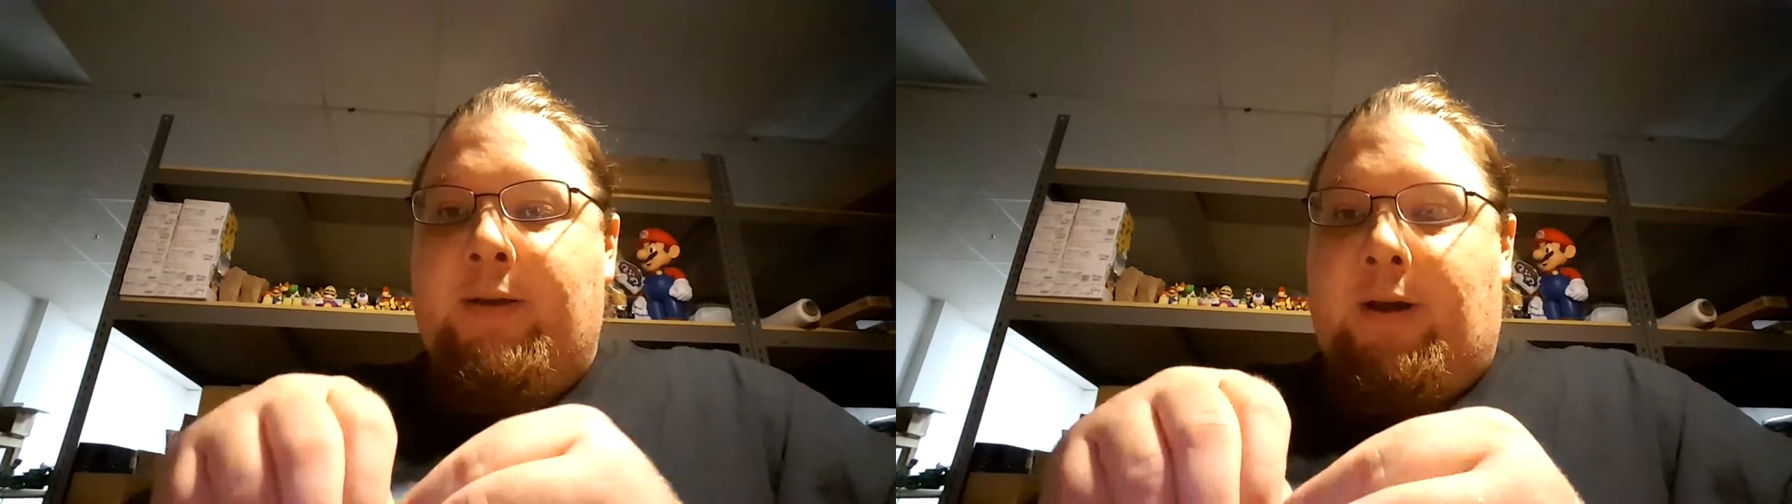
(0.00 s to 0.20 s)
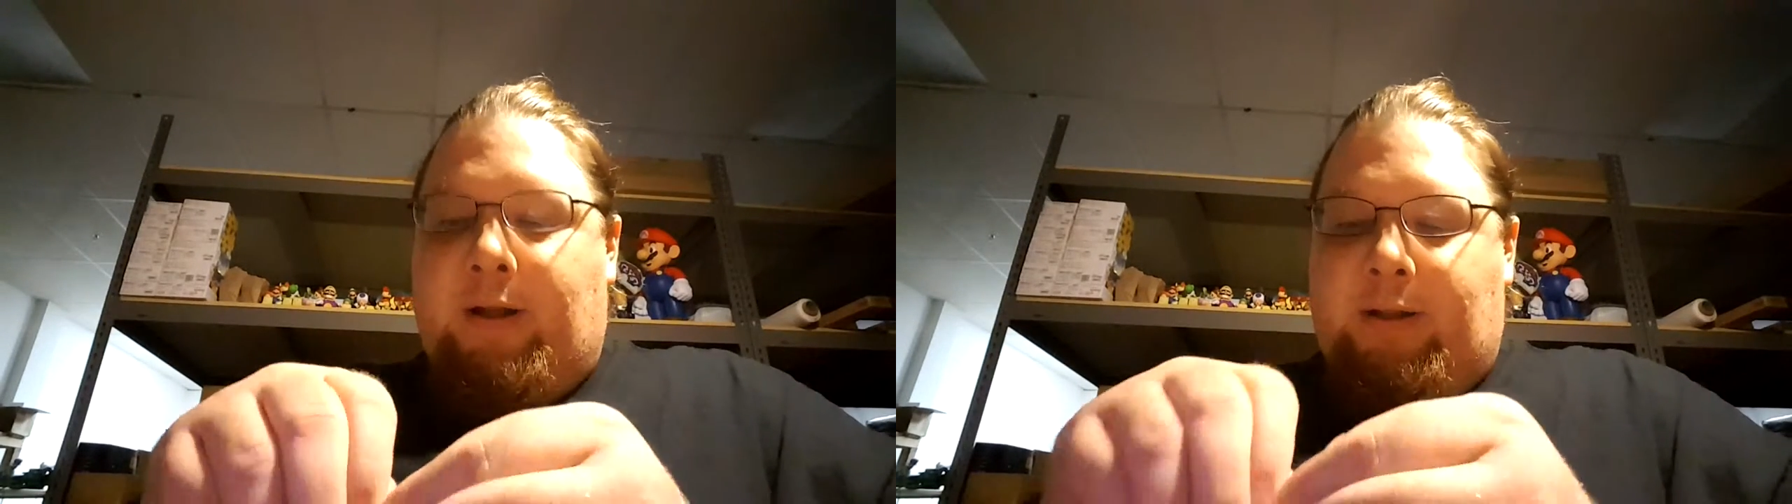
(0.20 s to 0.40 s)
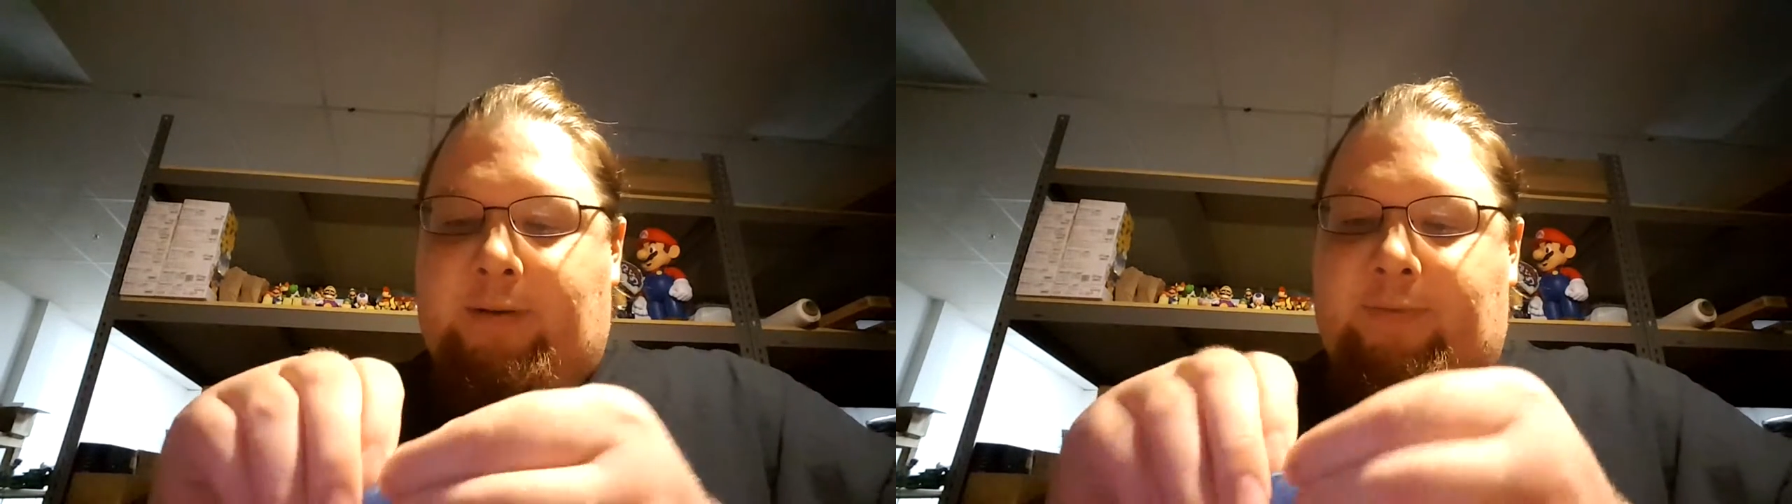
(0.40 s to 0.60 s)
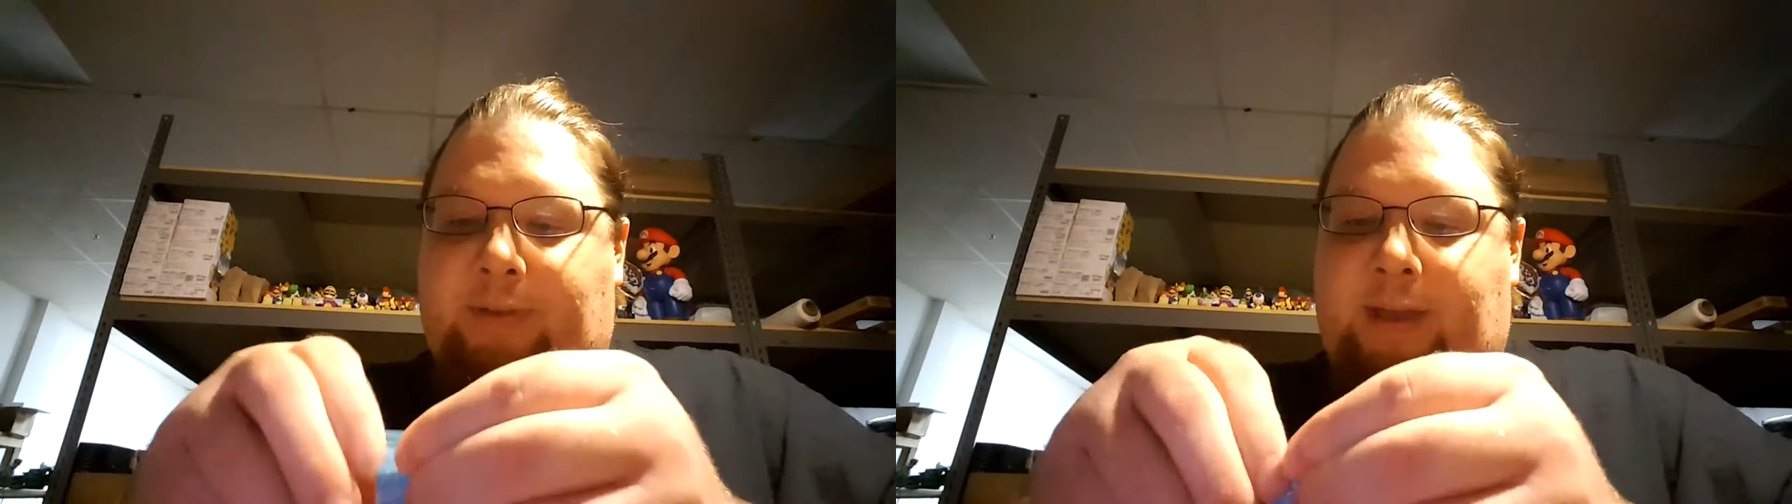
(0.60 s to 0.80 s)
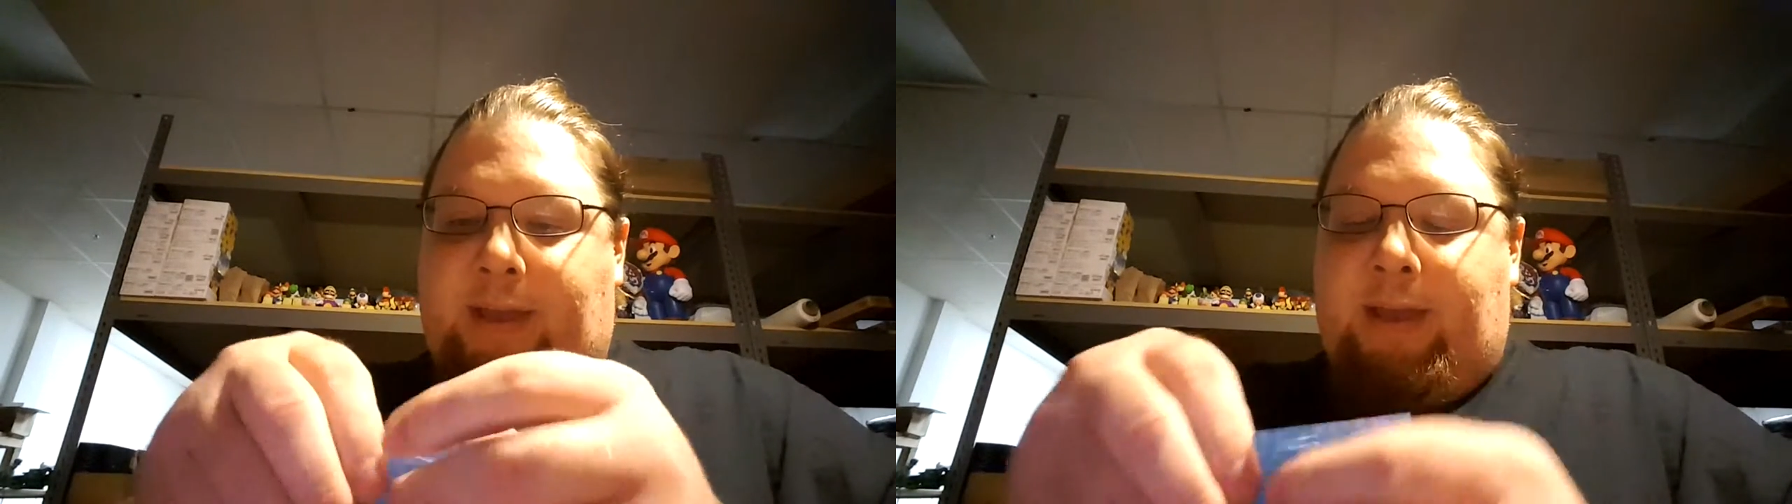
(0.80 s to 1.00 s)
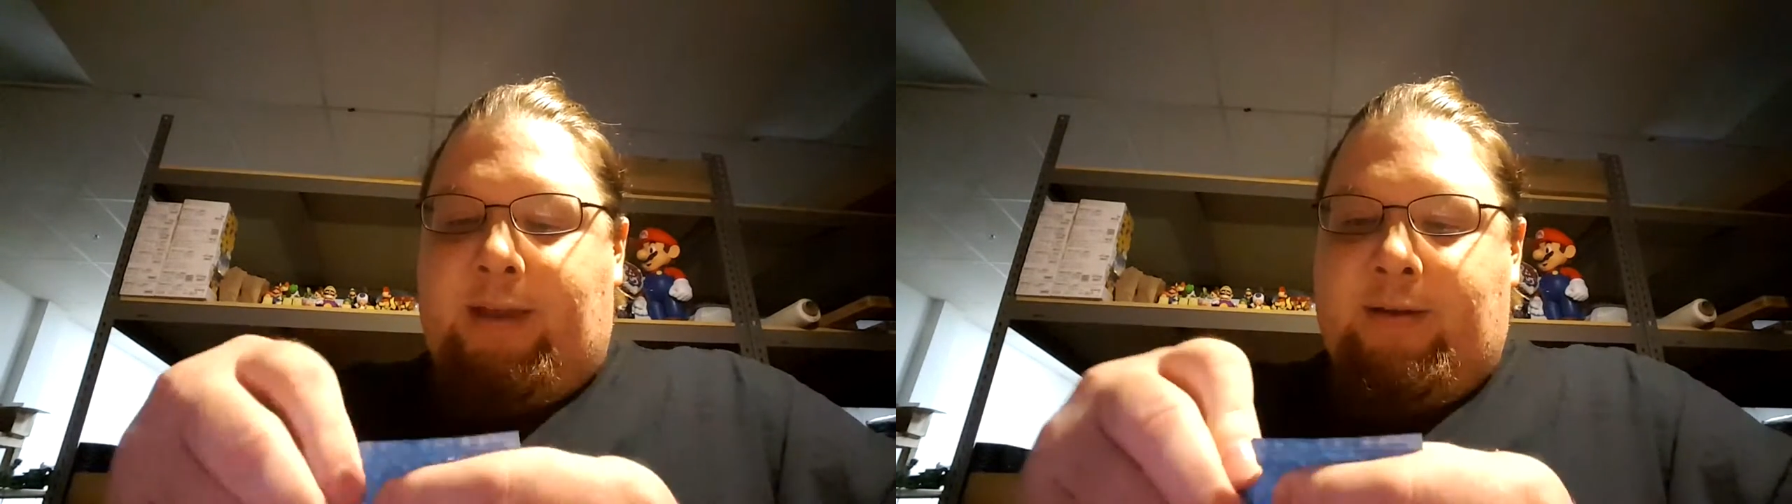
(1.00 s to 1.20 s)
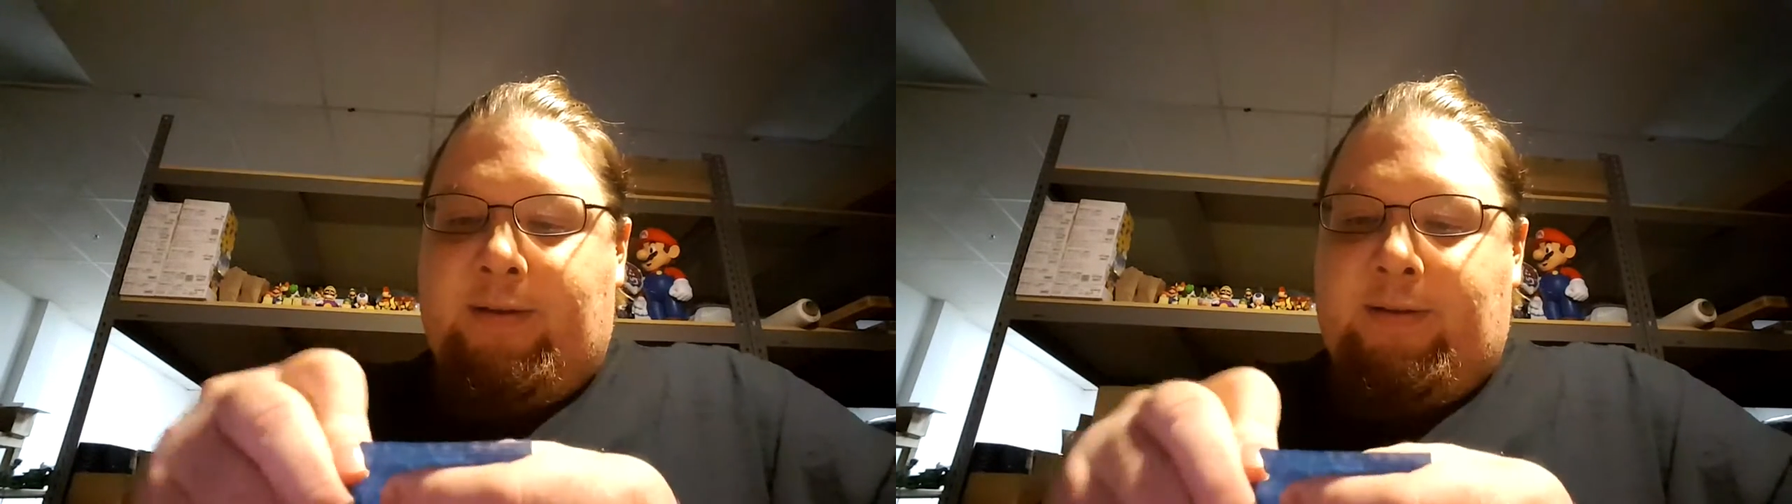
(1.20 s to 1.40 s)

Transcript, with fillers: all of the